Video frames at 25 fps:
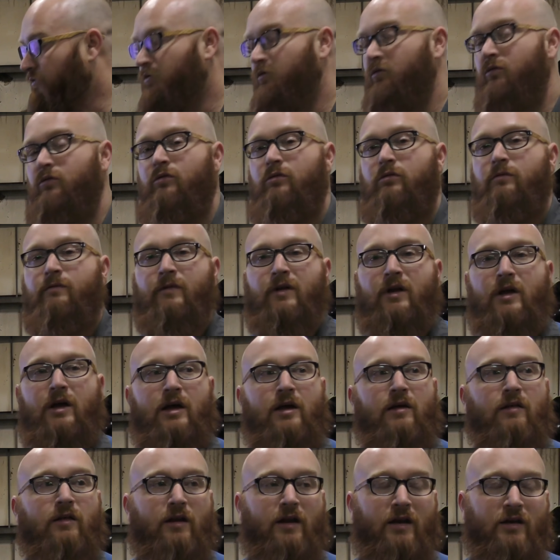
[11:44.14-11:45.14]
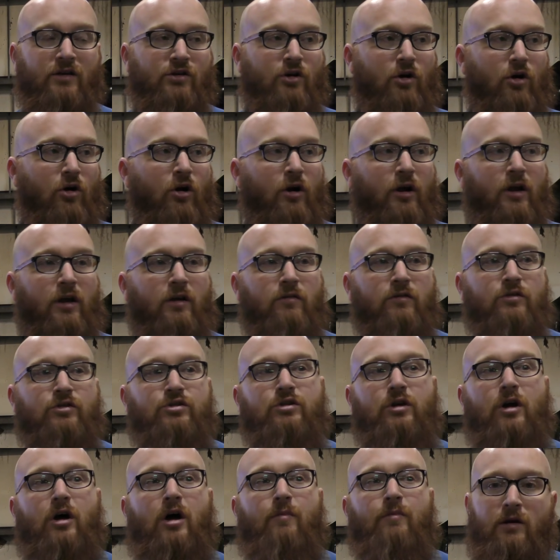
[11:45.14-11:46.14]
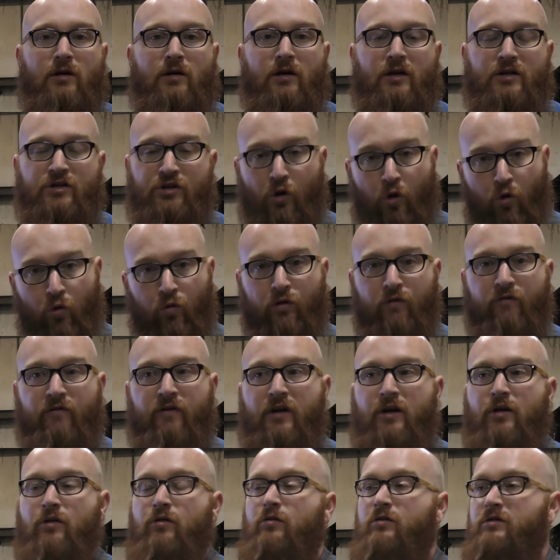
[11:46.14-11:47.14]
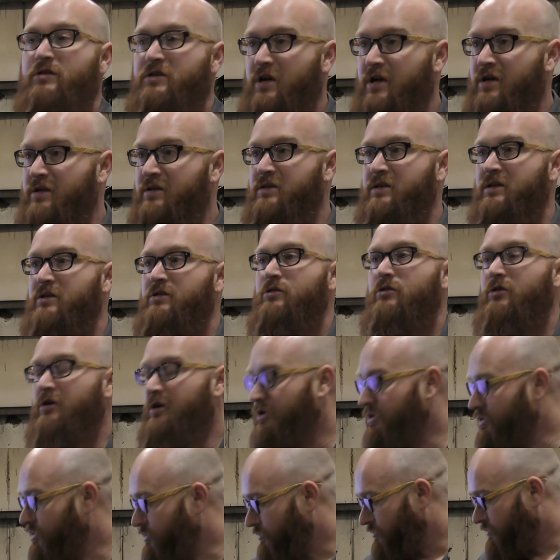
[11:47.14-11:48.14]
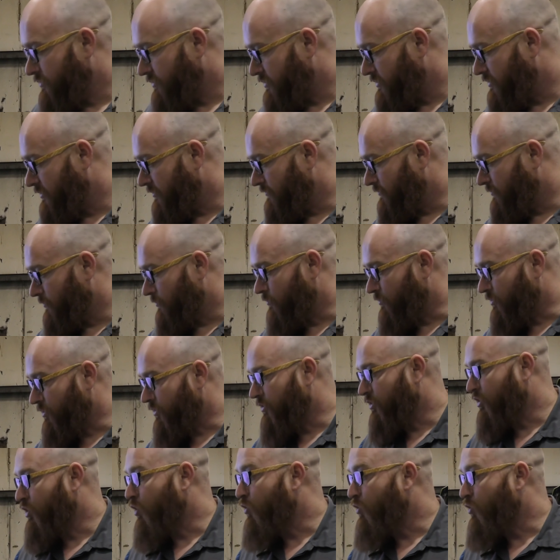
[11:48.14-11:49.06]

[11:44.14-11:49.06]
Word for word: tool. The next car I get in the shop, it's an older vehicle, it's got sensor issues. We're going to